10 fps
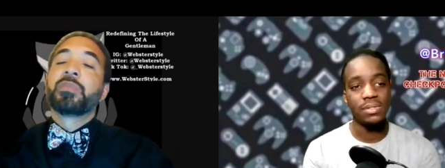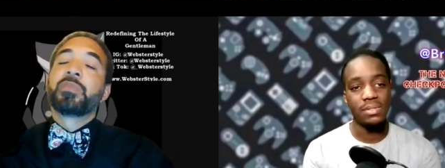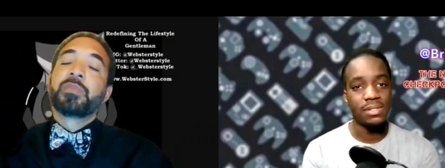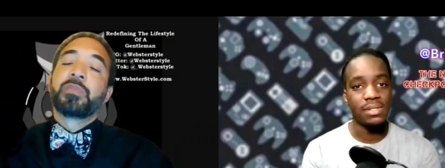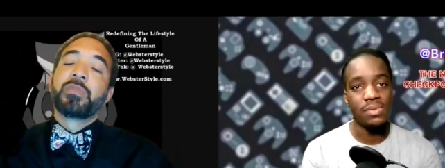Speaker 1: the
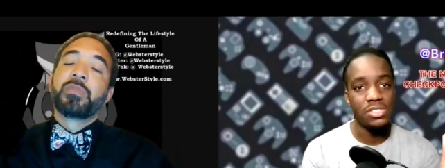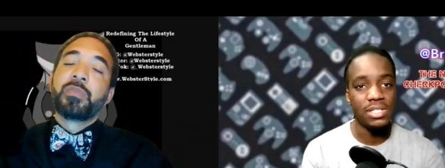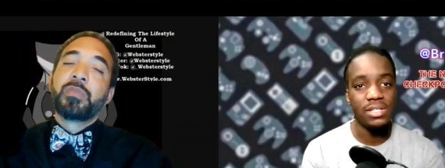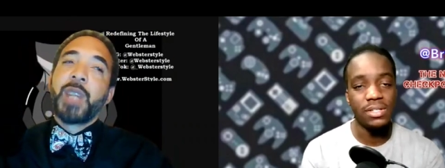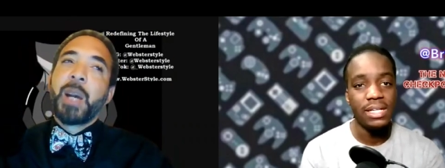
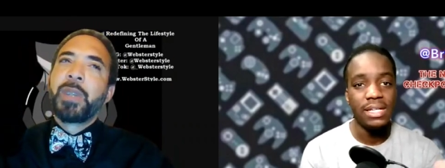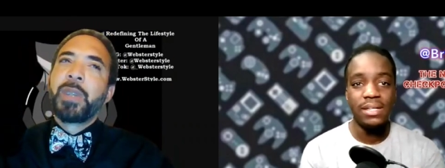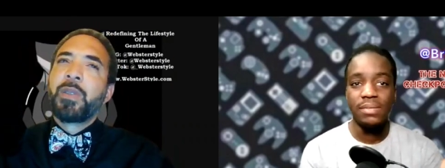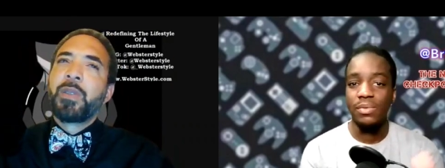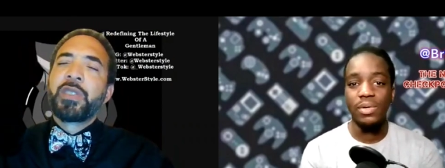gender. I believe
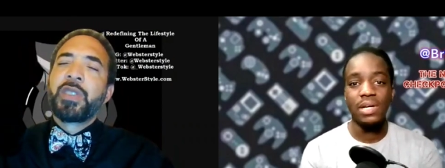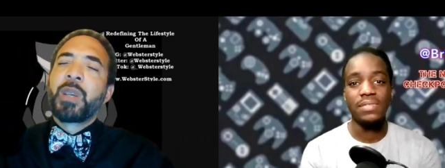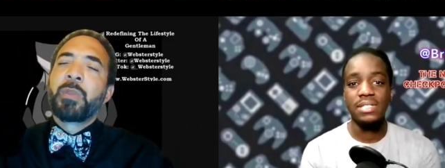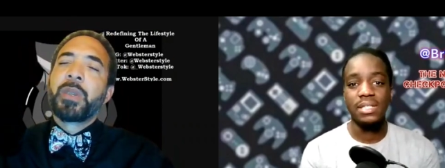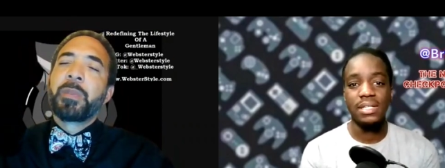it was whoever
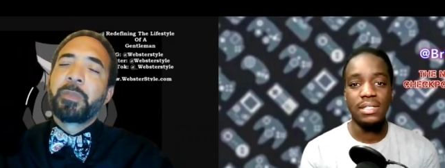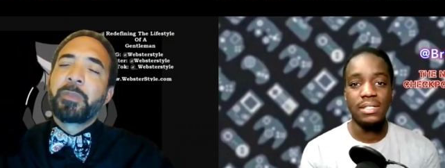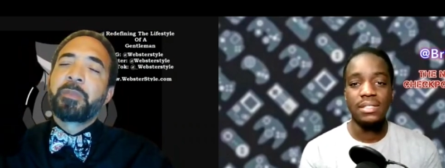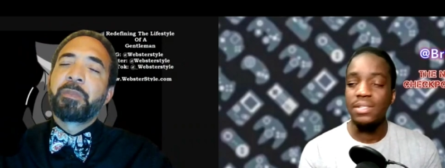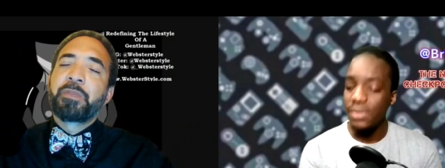said
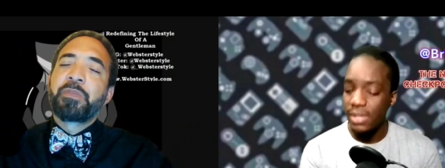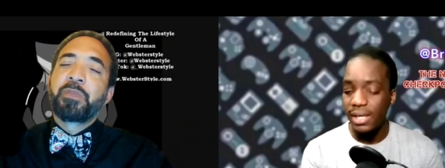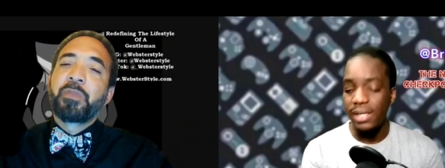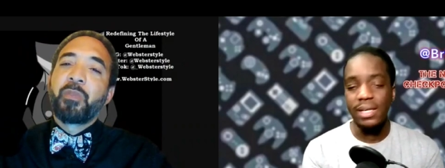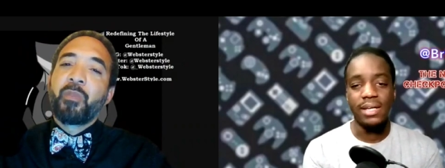
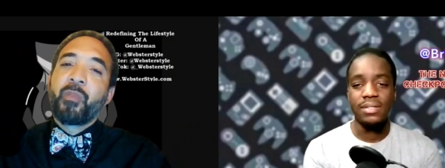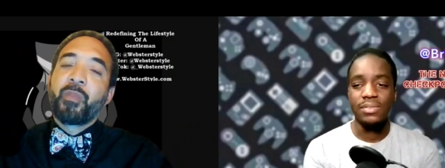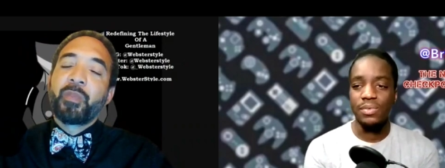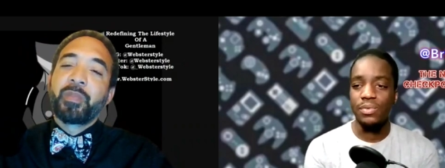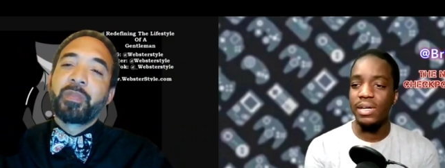okay, yeah.
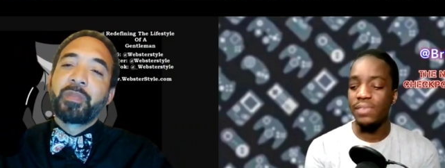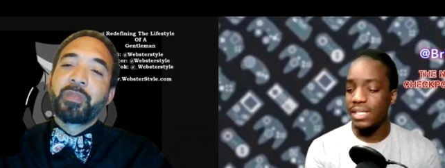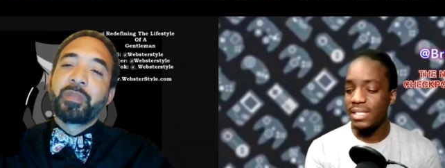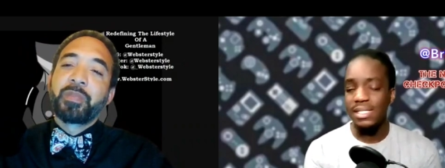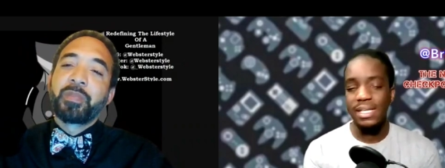Whoever
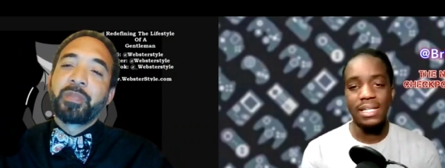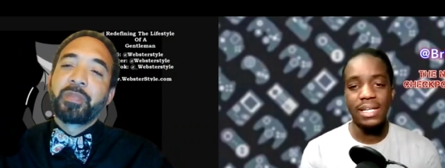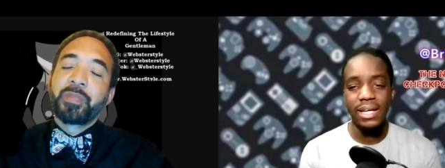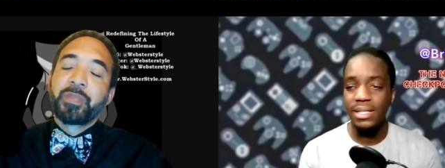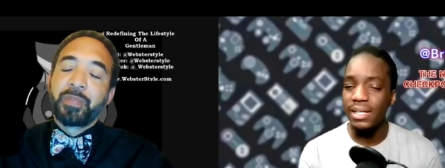he said
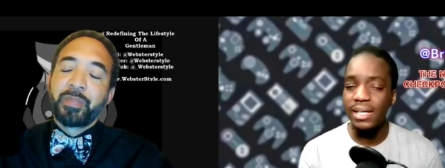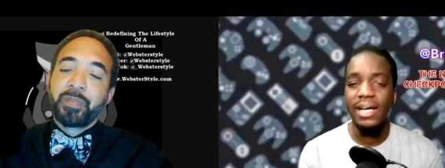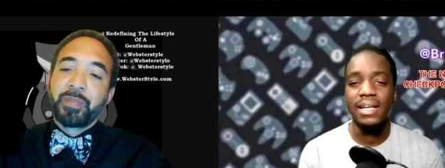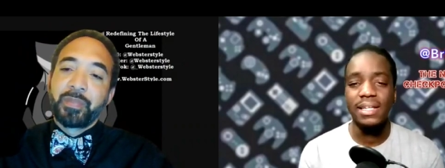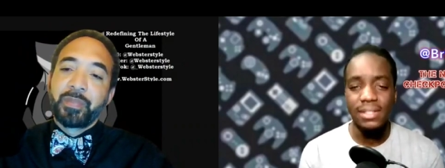that,
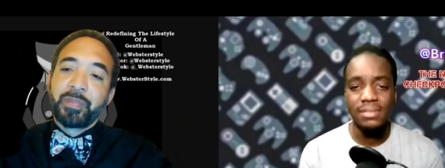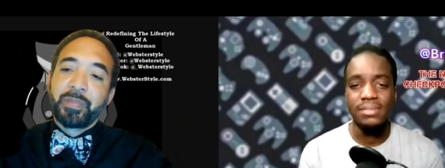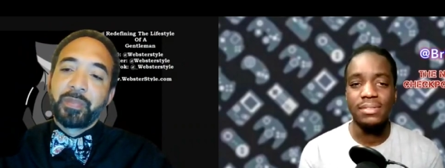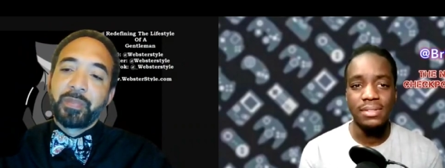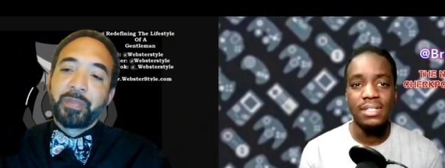I
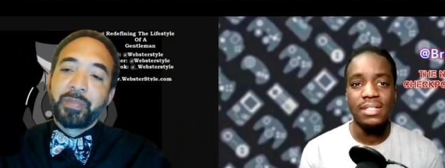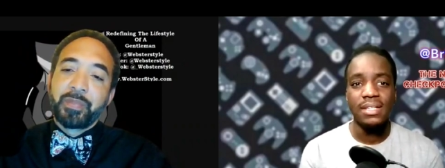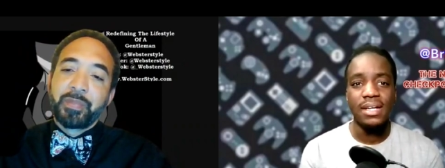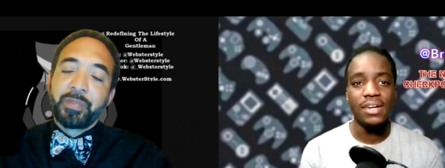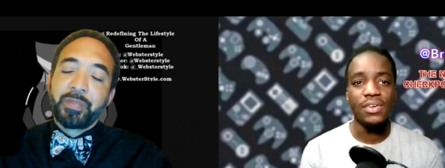can
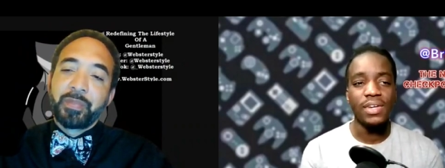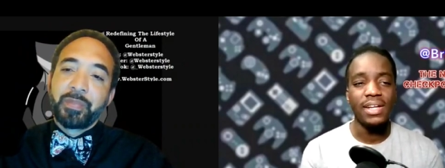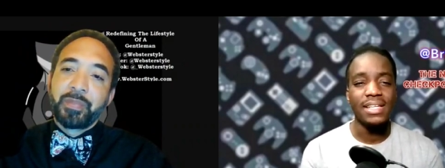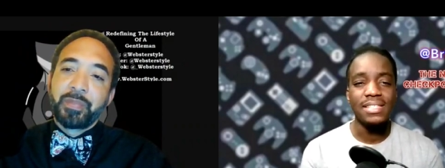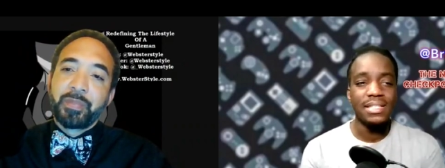agree
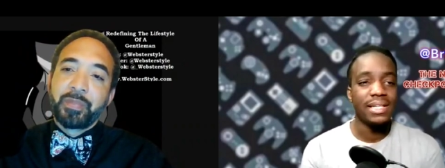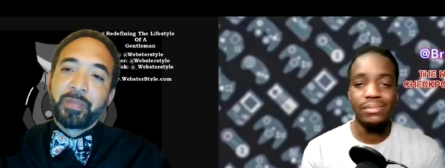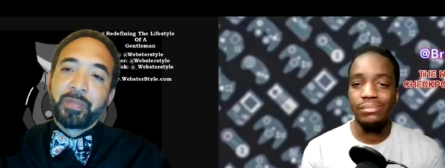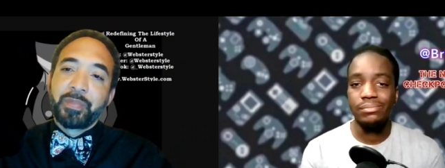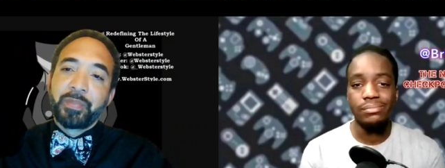because
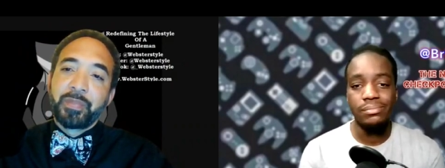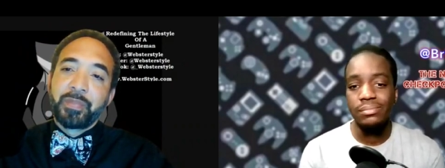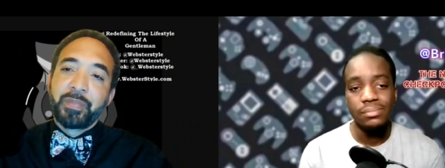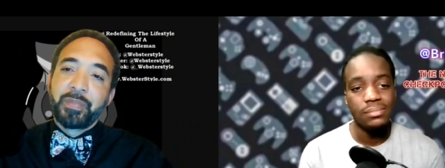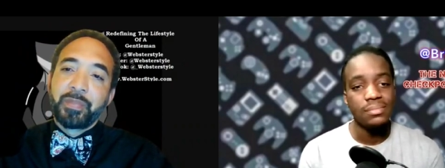like
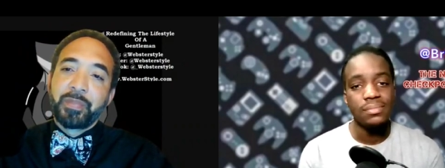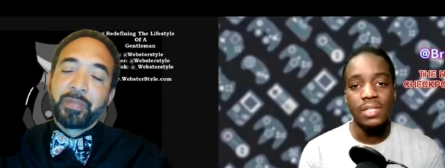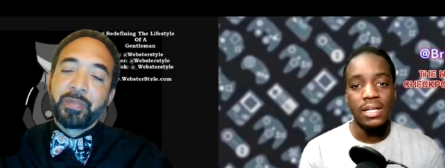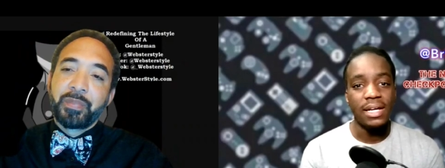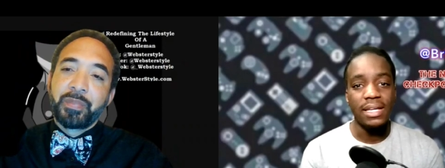
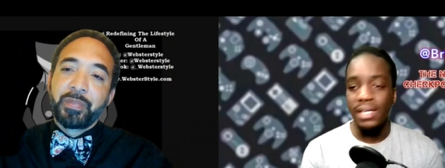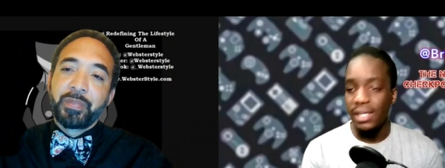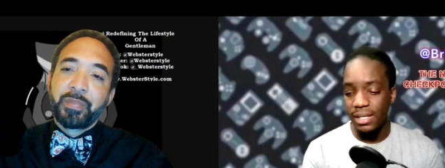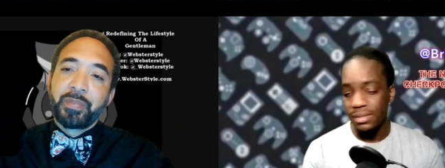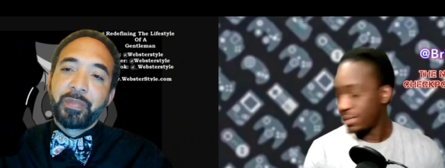
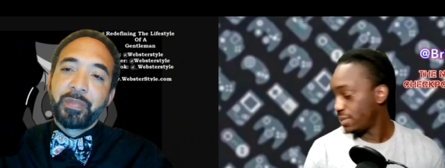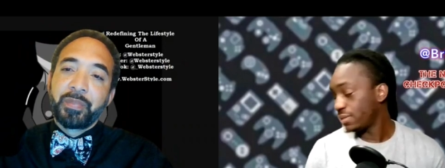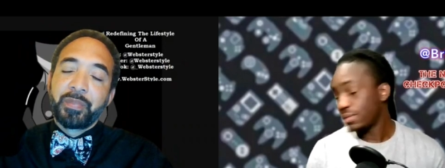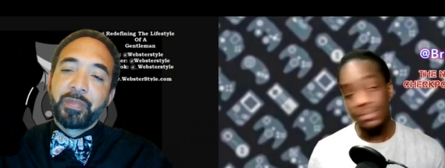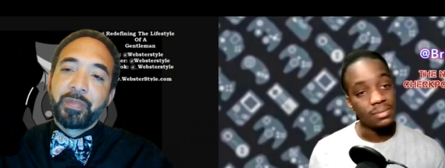again,
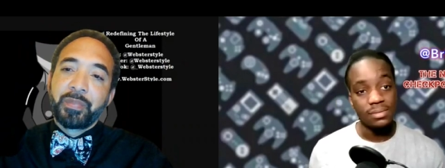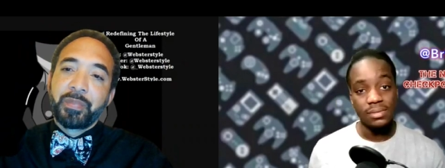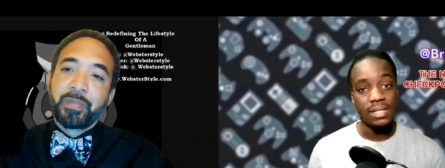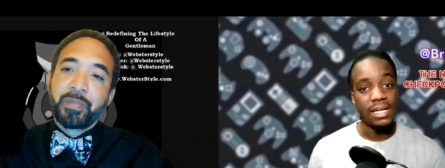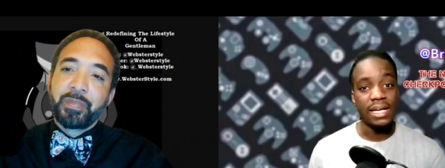
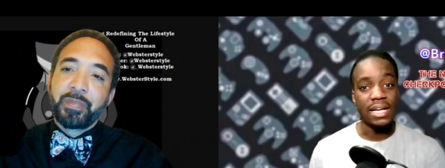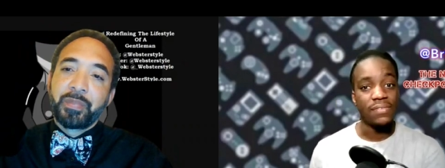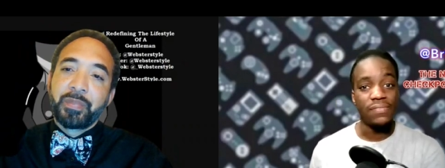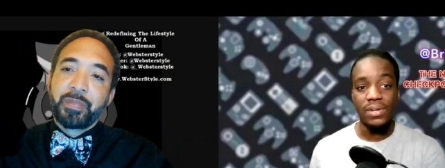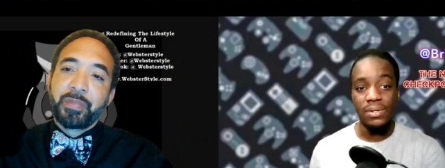I got a
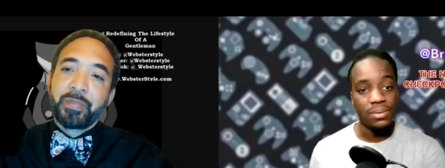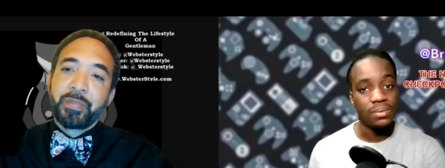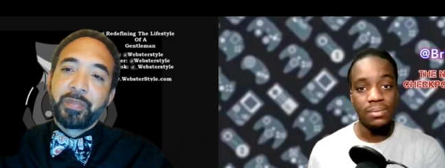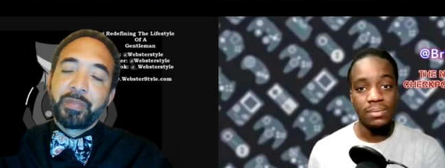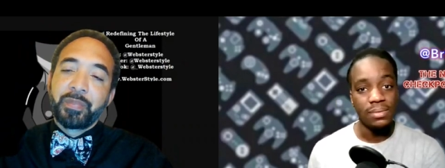
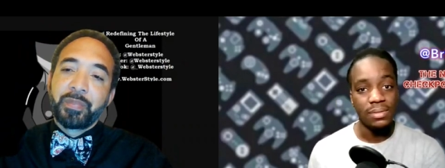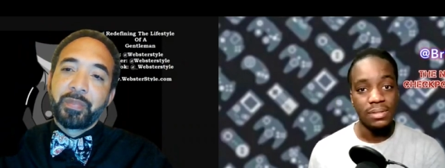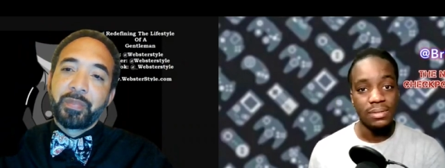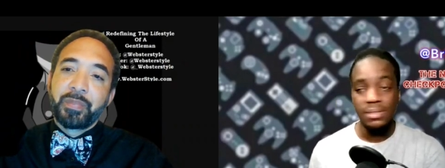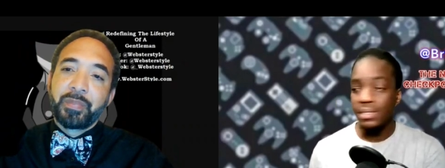phone.
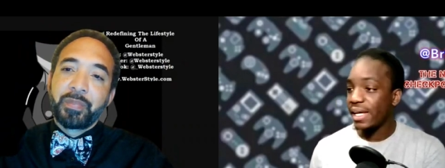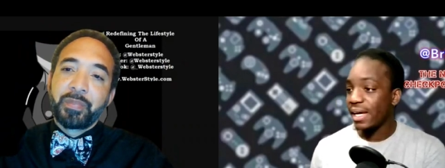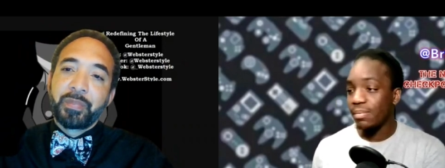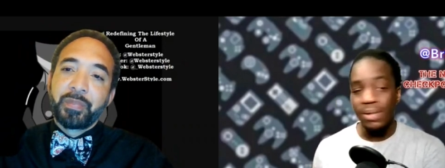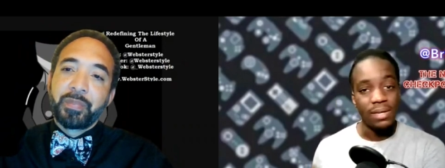I
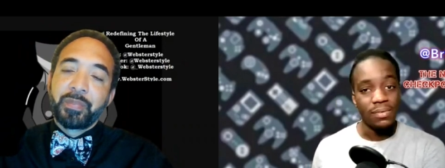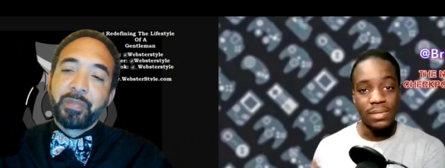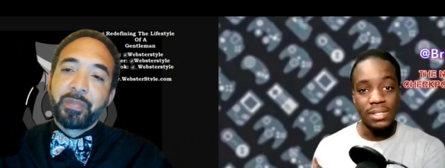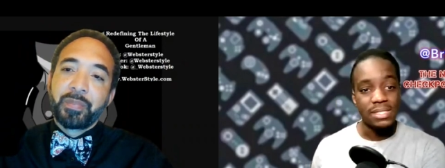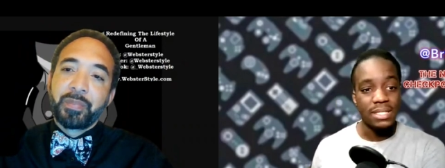could pay
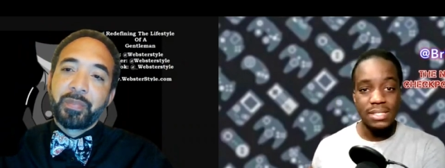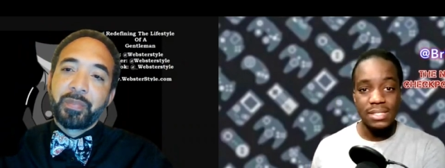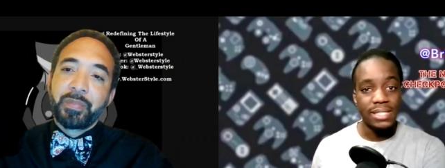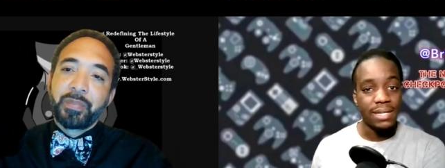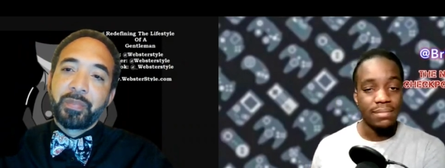what 60
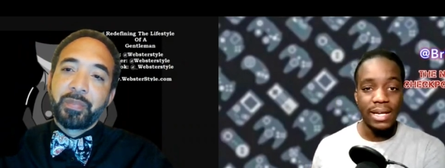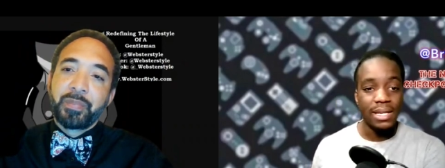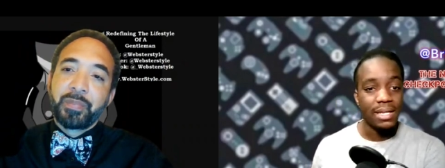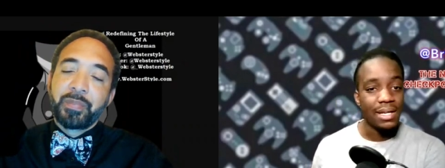70 80